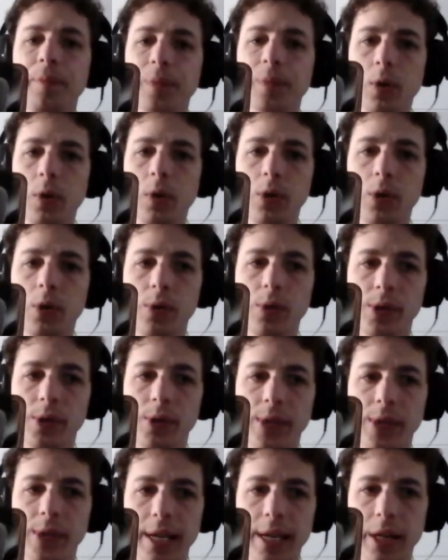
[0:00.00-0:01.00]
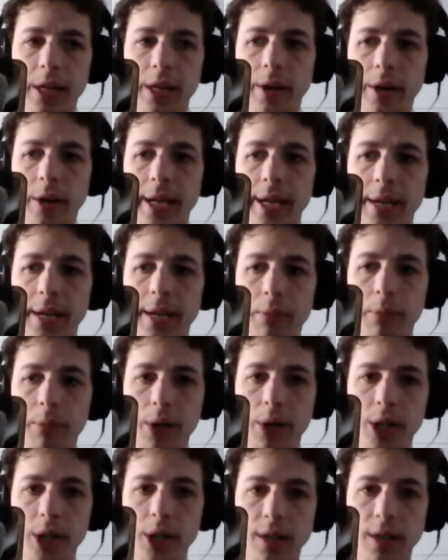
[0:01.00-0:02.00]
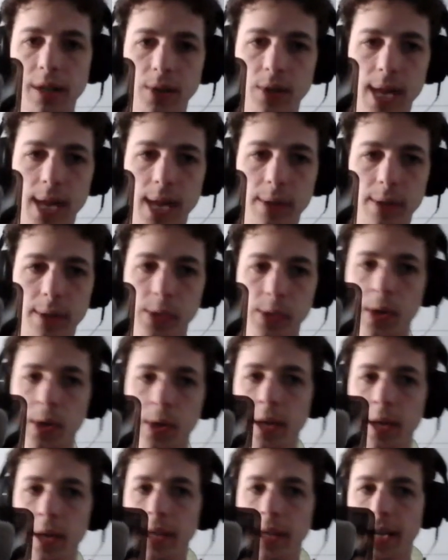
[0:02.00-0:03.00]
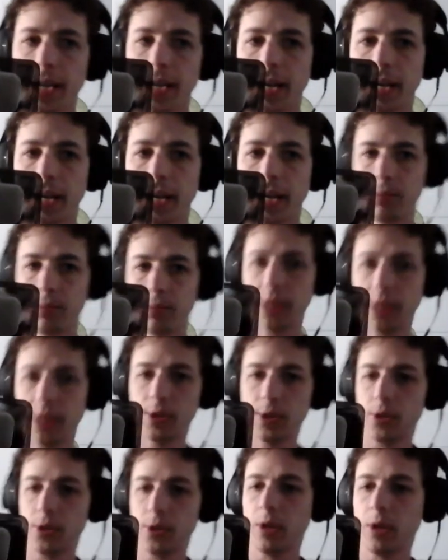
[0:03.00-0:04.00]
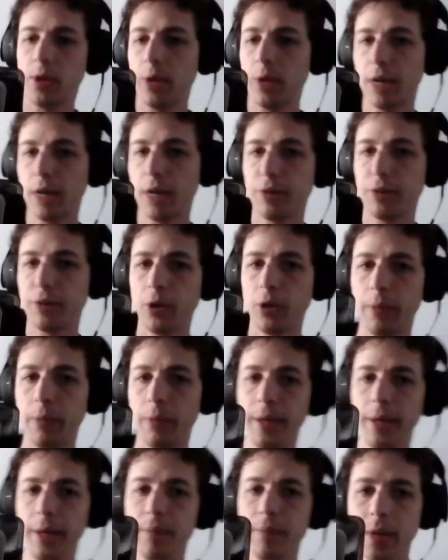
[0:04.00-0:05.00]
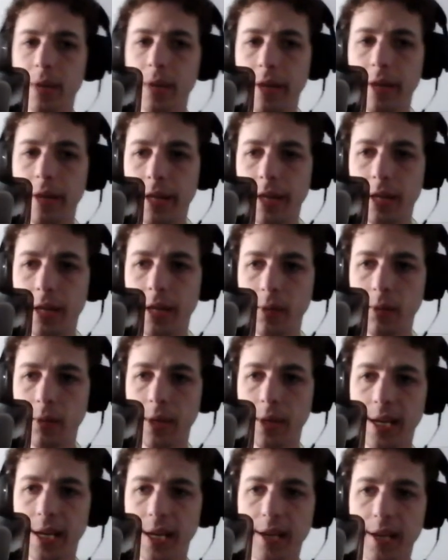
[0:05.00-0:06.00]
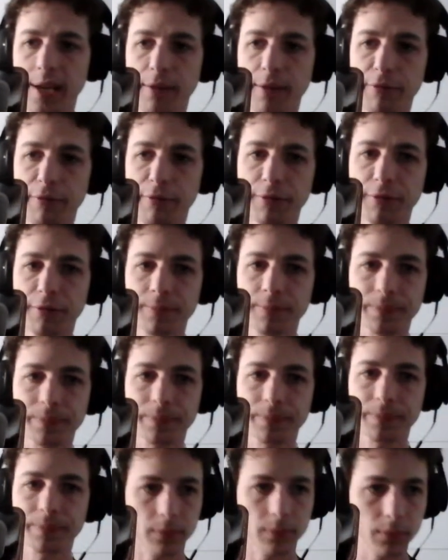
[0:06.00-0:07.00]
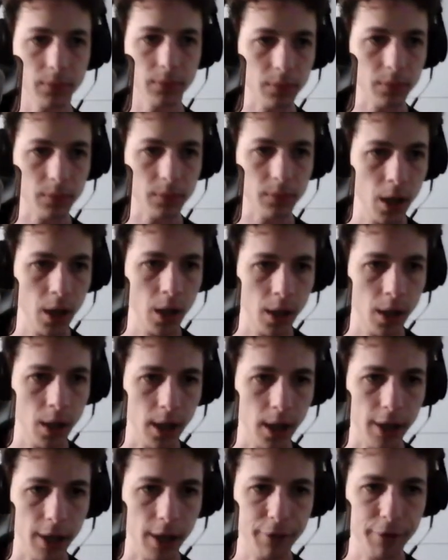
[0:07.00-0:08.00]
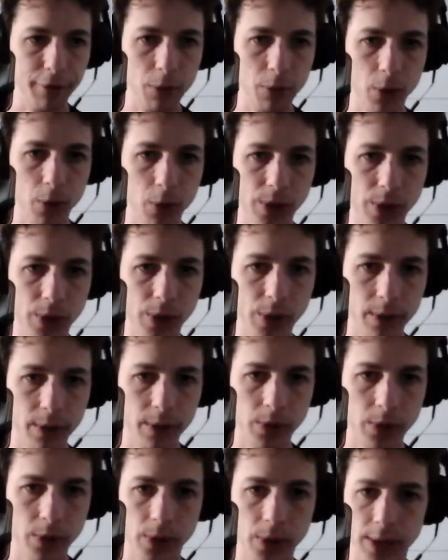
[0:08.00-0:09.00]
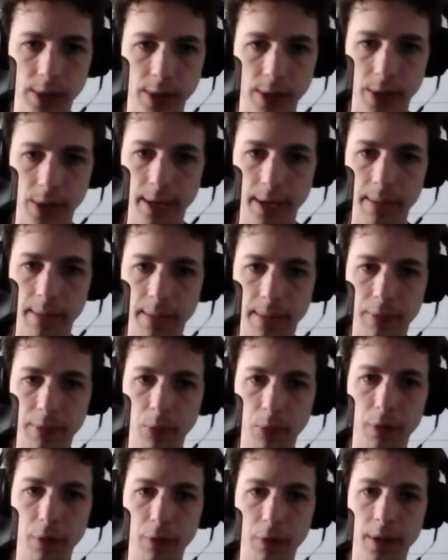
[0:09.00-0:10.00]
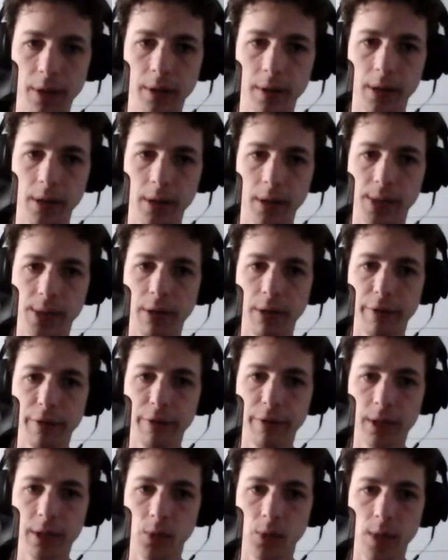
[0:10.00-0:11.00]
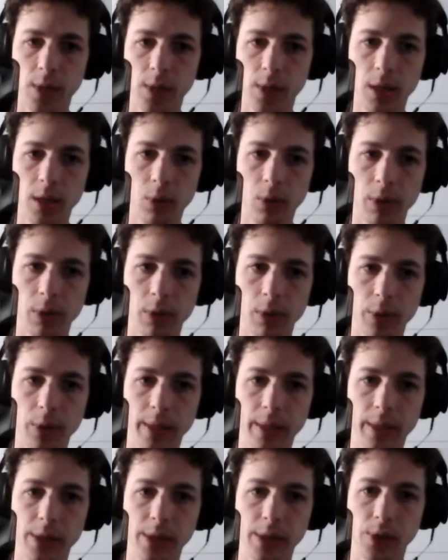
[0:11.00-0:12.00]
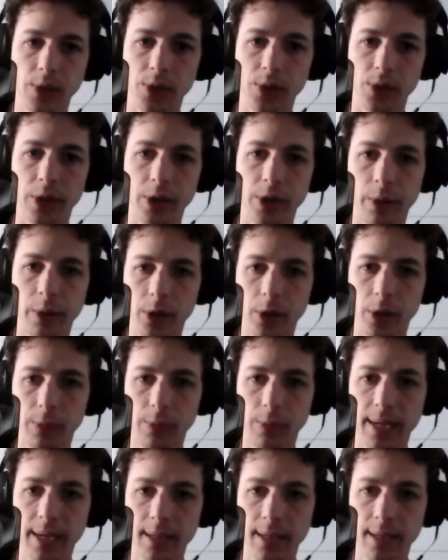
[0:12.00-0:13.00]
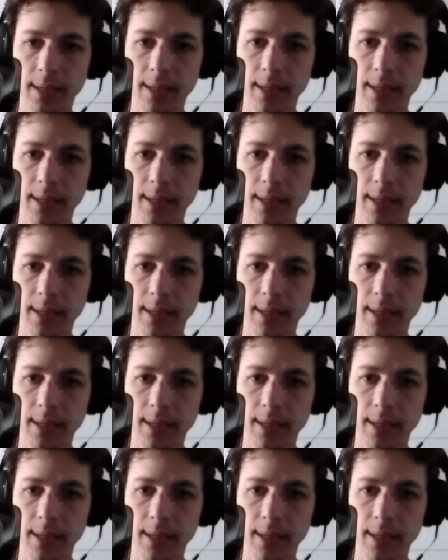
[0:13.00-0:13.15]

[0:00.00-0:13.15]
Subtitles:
which was the secondary brushing sounds. He kind of dusts his coat off a little bit. And then we have a few more sounds. Sorry, I have to move a sound effect as well while I'm doing this because it's in the wrong spot.